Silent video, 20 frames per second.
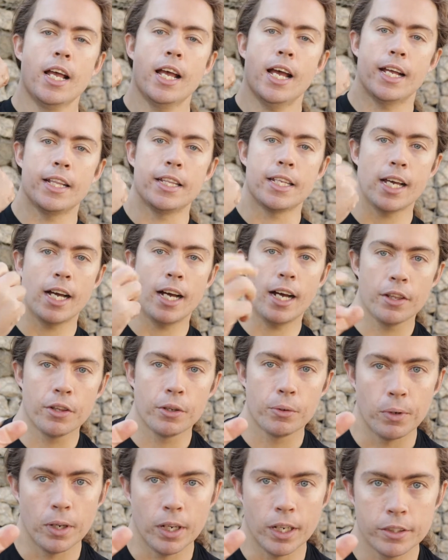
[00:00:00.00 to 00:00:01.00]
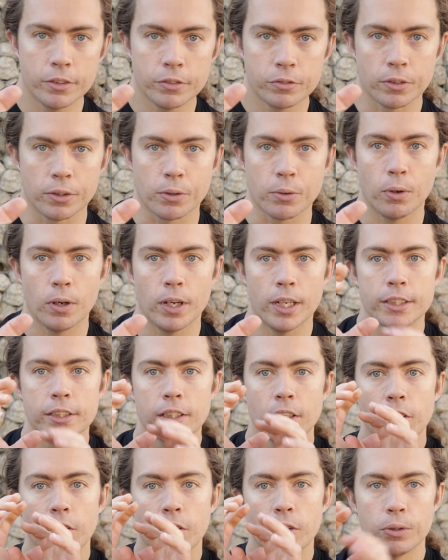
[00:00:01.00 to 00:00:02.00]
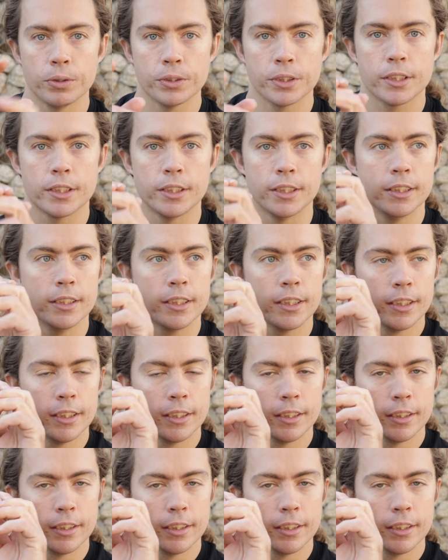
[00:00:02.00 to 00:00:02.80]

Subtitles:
and the other one requires constant